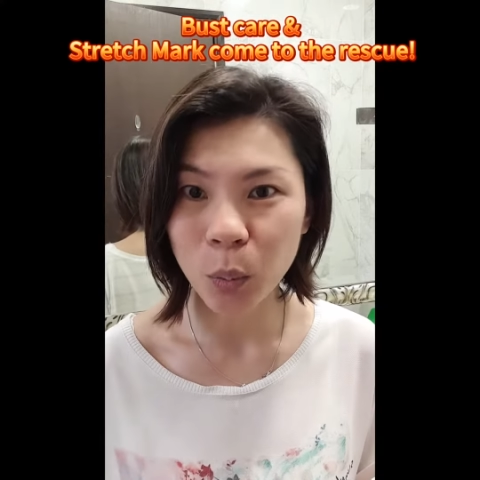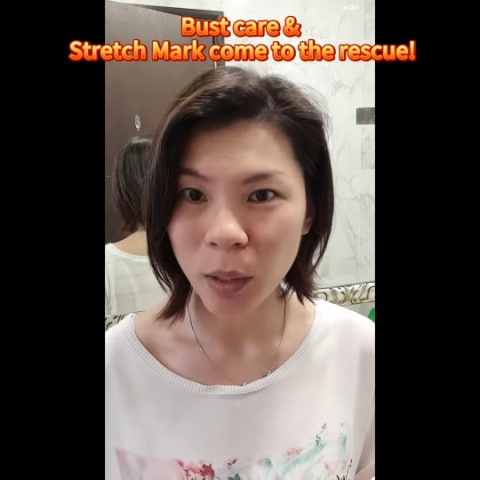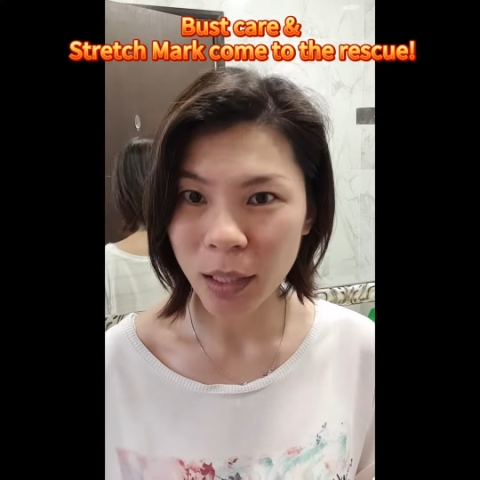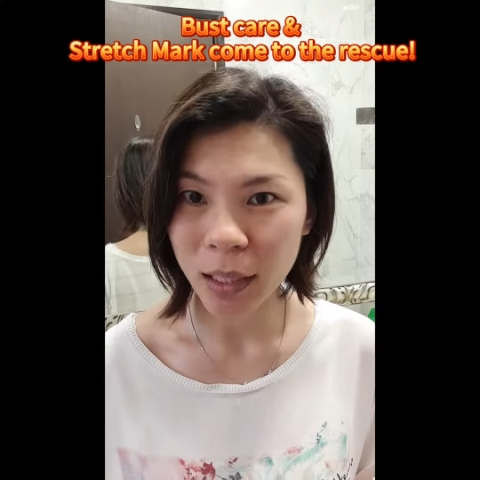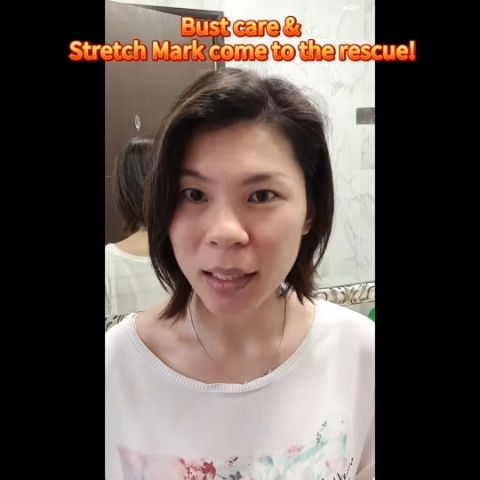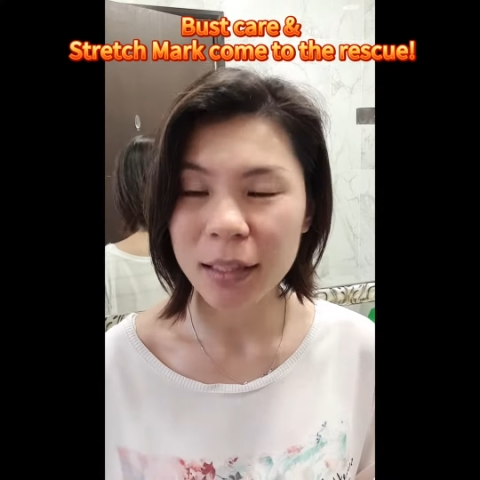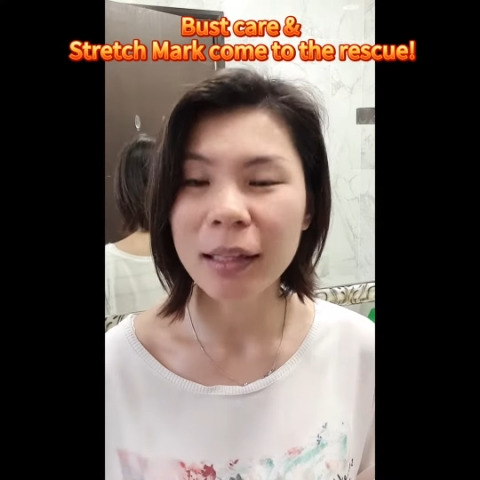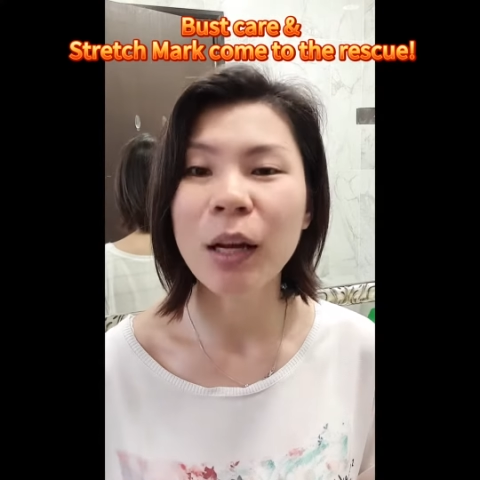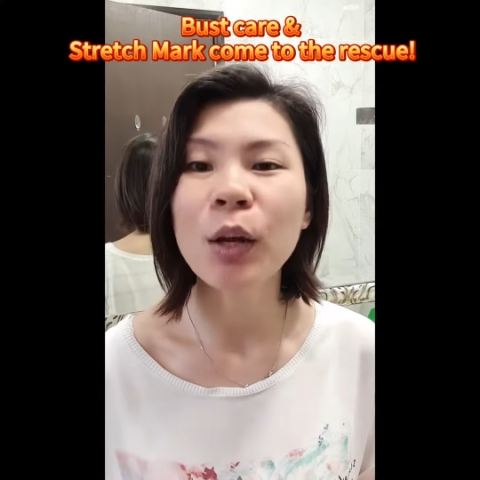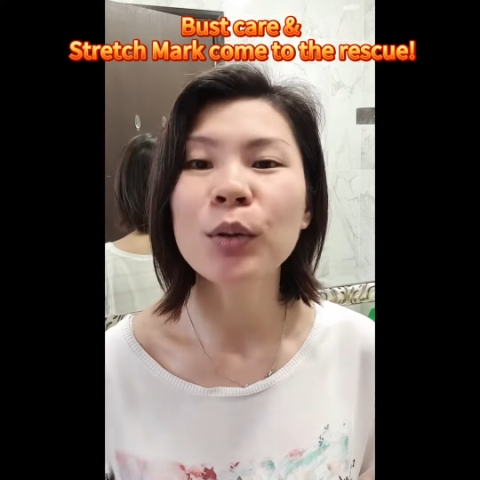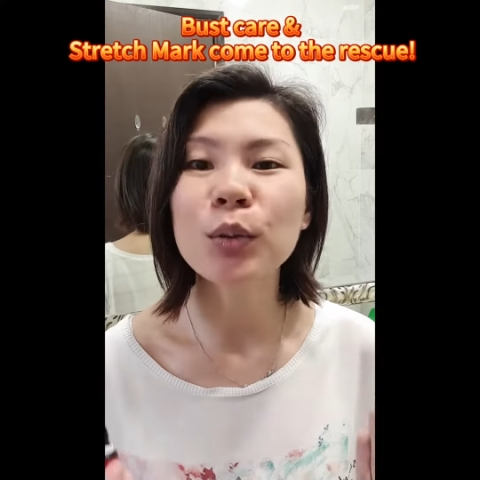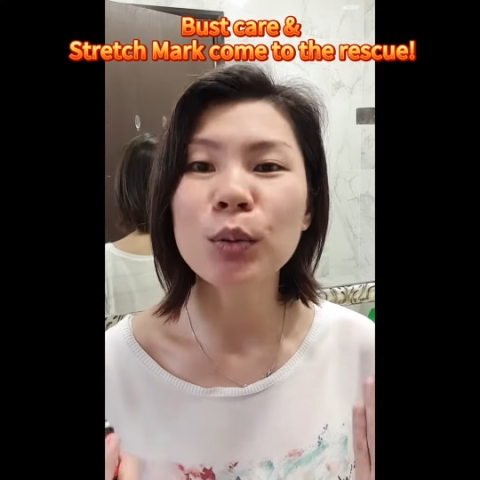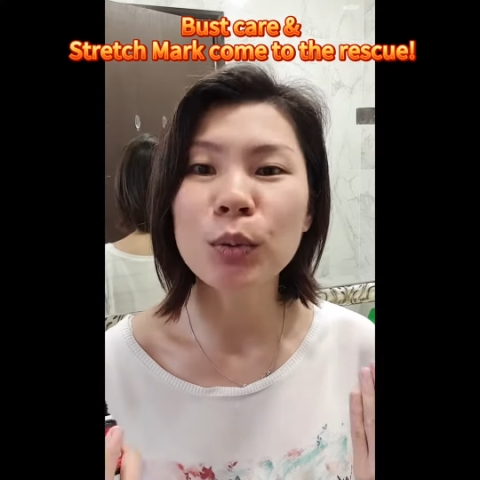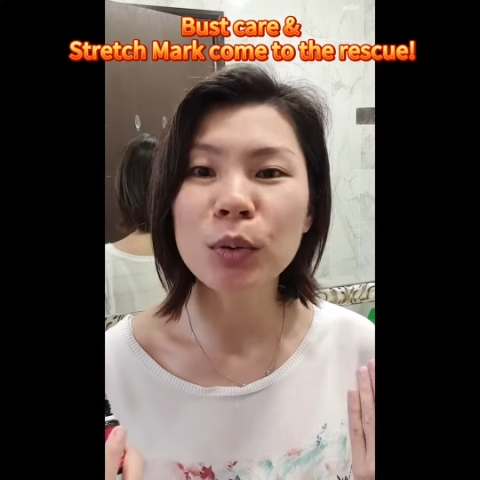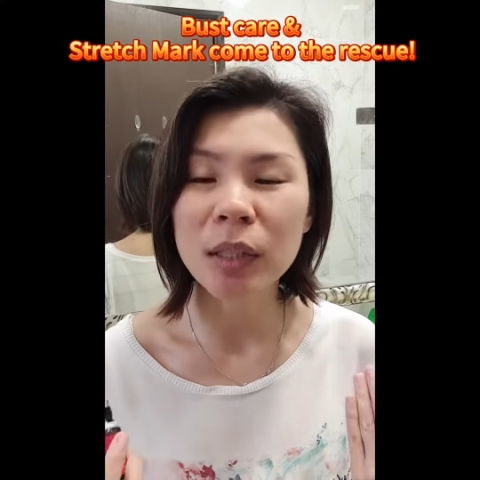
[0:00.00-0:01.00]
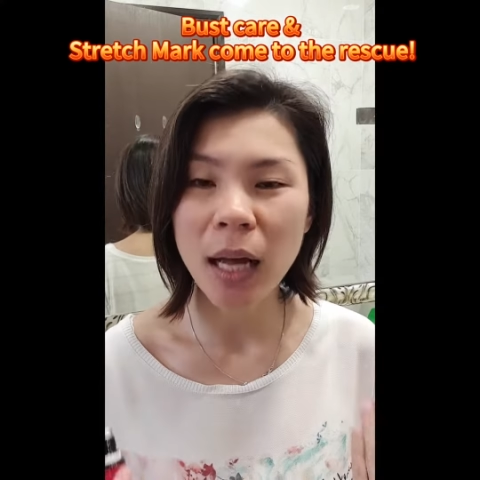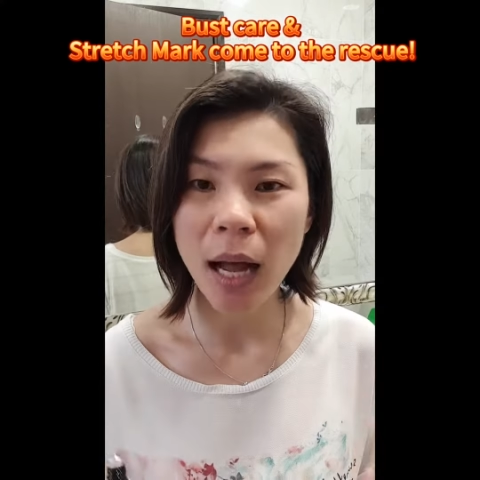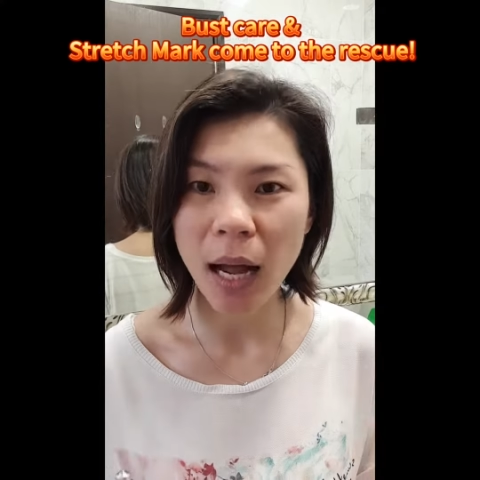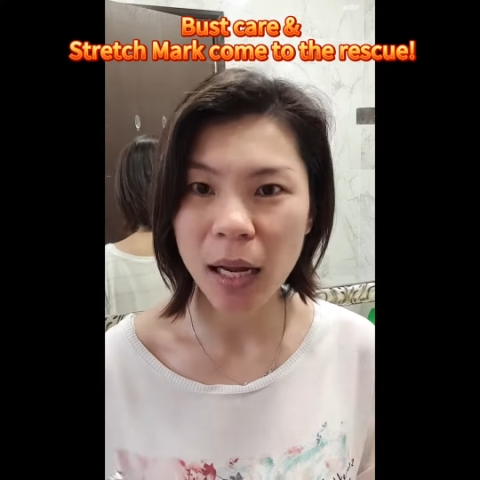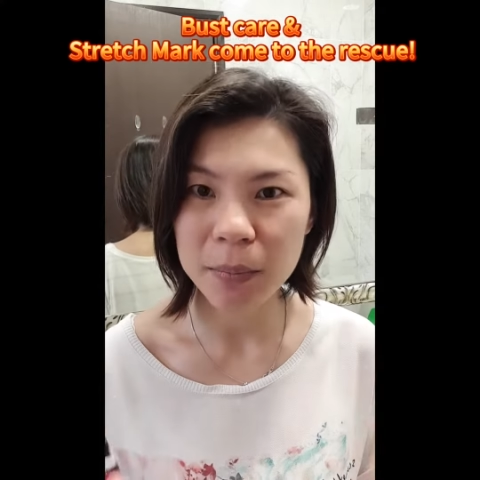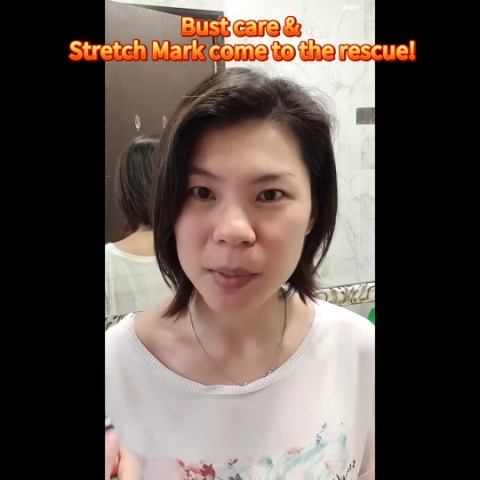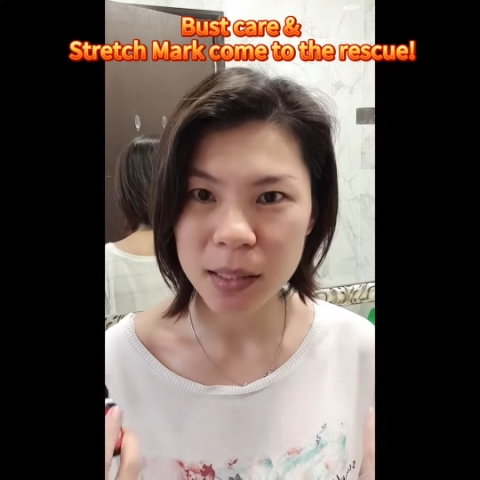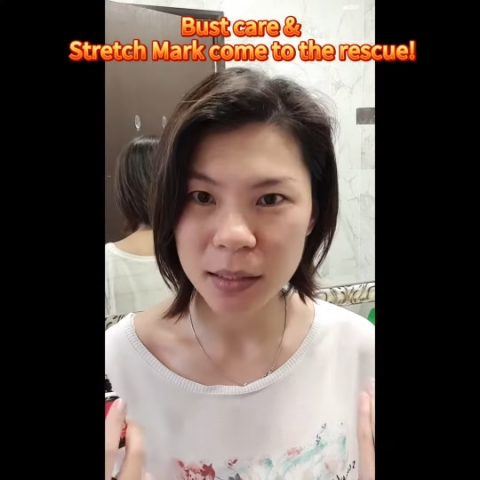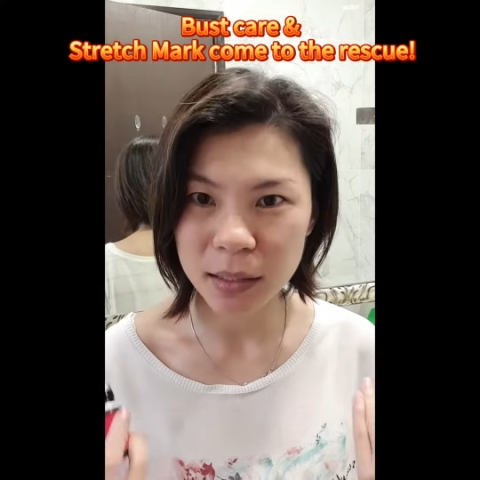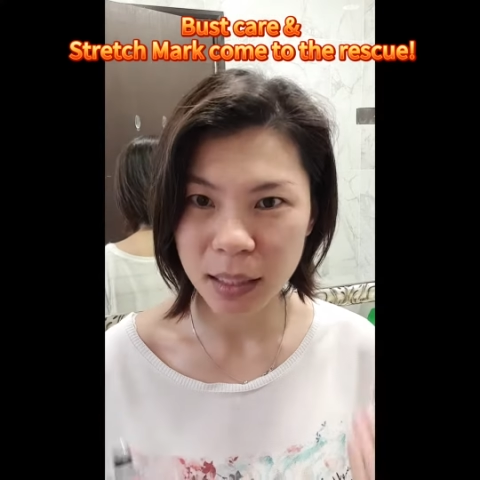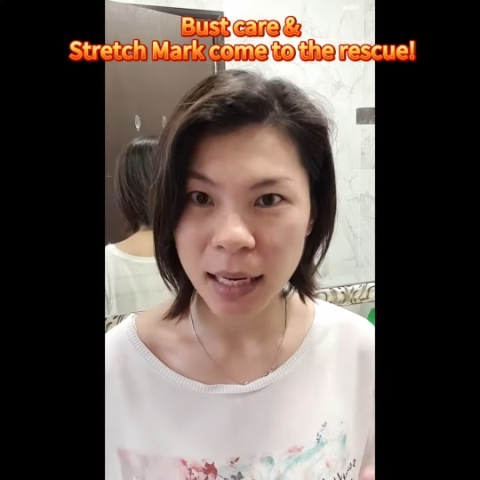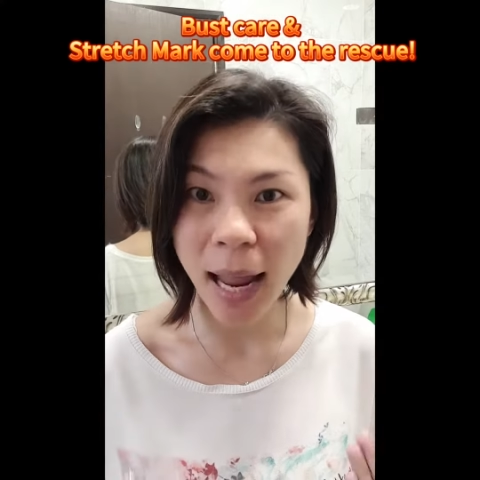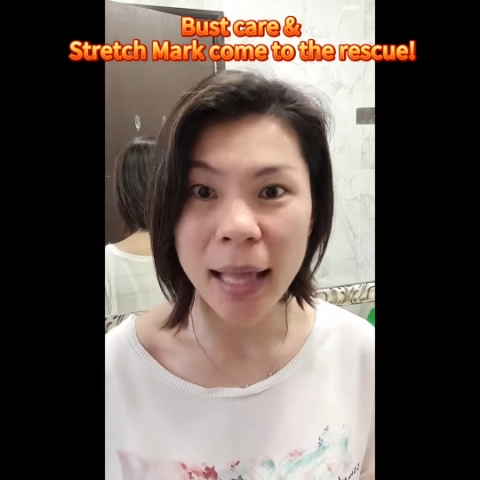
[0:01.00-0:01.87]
week, two times a day